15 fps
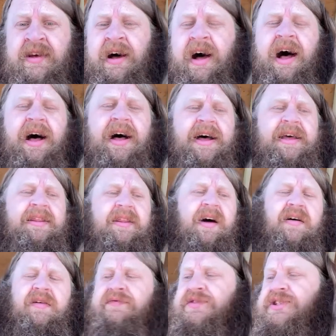I
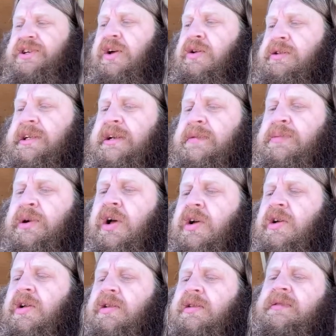love Salty
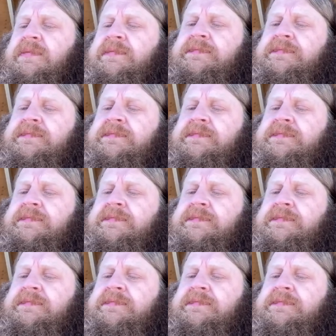Paul.